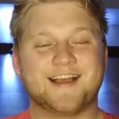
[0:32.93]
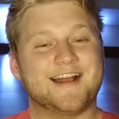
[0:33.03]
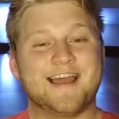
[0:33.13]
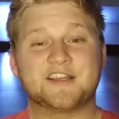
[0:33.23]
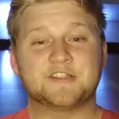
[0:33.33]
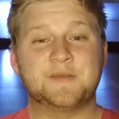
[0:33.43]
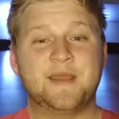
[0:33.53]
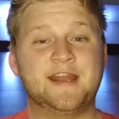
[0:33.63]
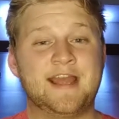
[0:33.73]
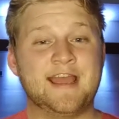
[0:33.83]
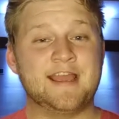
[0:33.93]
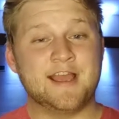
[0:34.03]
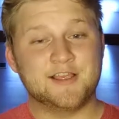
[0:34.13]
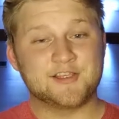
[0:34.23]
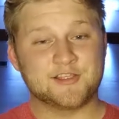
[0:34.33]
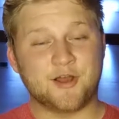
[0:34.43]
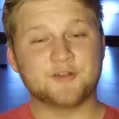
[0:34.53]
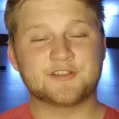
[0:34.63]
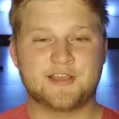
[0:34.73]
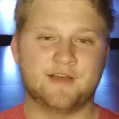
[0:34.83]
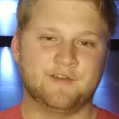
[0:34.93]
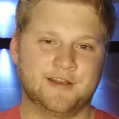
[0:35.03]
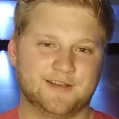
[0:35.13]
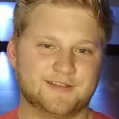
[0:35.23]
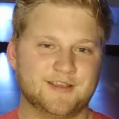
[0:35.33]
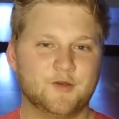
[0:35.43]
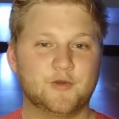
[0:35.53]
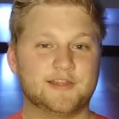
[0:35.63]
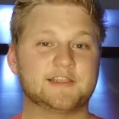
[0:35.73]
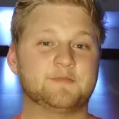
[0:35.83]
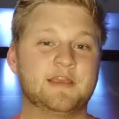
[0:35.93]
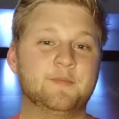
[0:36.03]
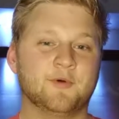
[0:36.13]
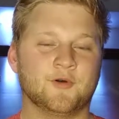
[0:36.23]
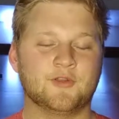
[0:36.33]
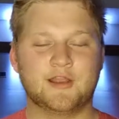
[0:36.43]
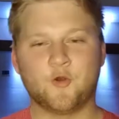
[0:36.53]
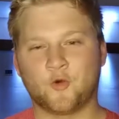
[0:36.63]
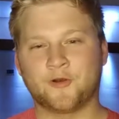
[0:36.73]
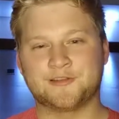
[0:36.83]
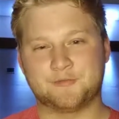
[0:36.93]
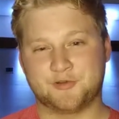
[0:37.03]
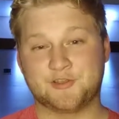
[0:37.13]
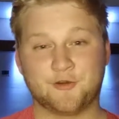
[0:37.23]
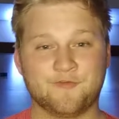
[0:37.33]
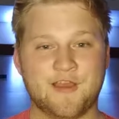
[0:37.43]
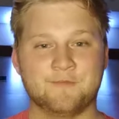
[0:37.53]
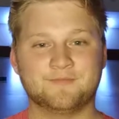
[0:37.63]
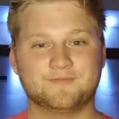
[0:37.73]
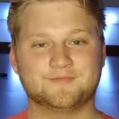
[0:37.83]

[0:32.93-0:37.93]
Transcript: God actually made a salt covenant with his people in order to preserve them.